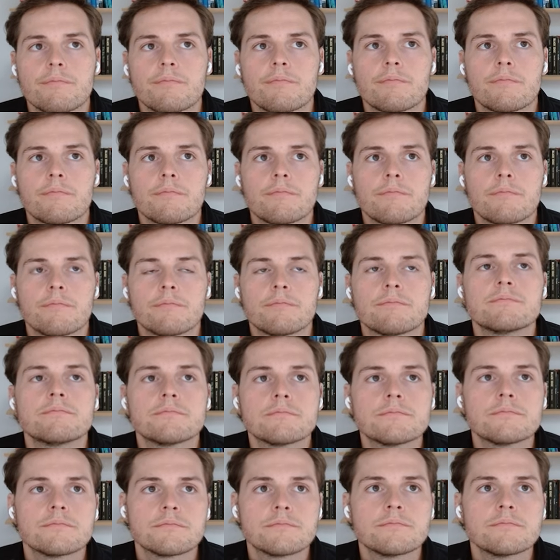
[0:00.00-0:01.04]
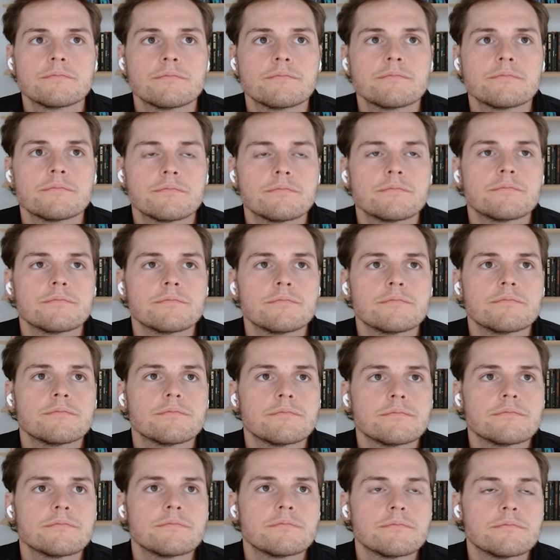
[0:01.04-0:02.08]

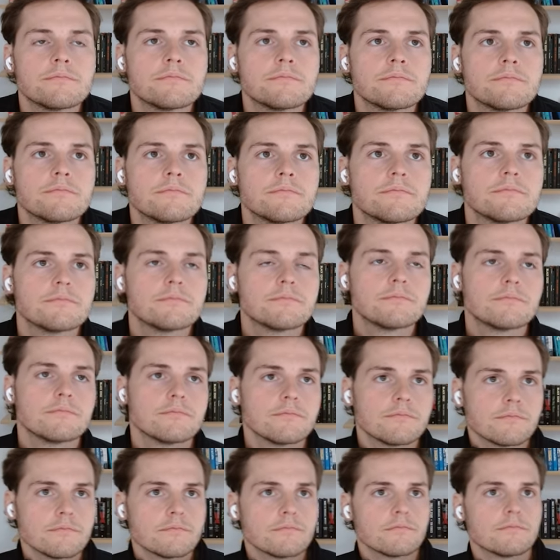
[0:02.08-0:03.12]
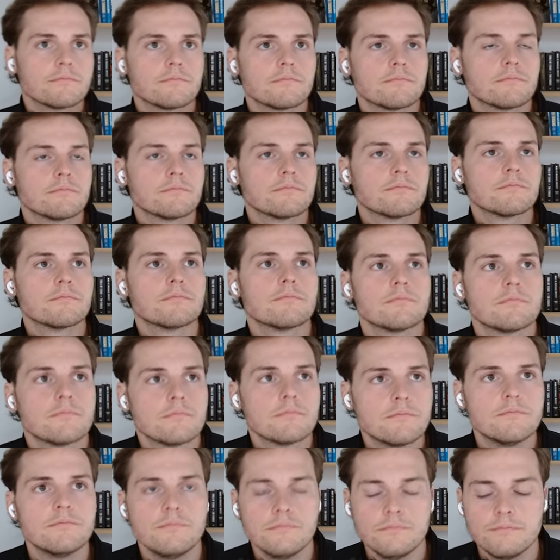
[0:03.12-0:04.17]

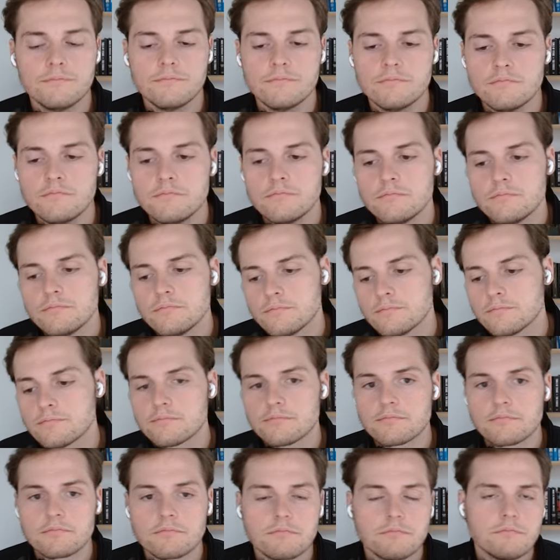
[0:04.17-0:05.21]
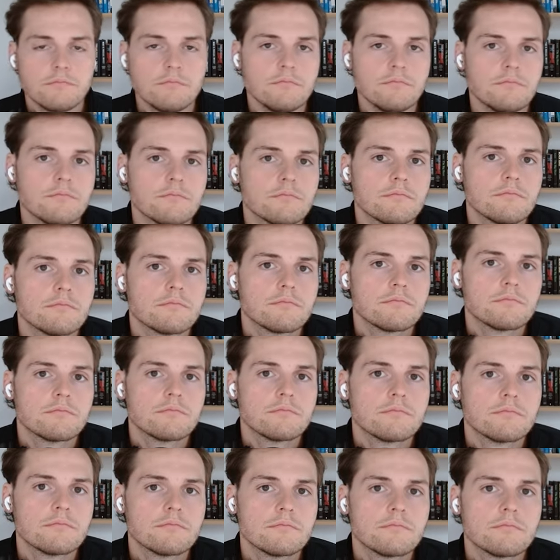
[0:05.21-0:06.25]

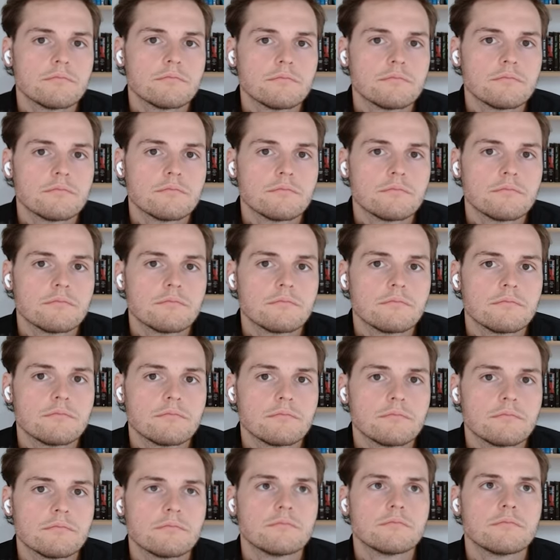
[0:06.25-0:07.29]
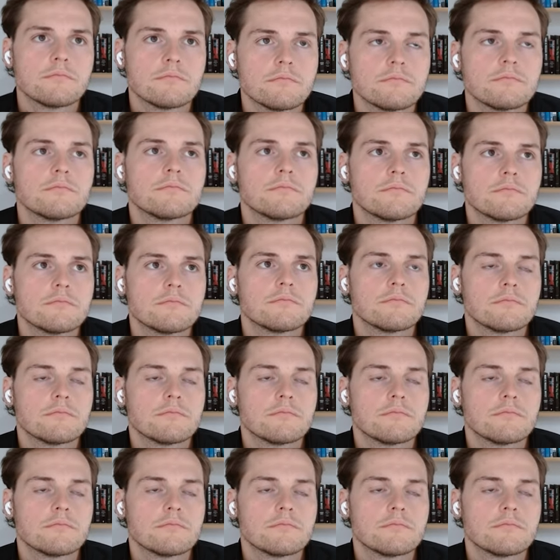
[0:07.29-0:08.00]
(not speaking)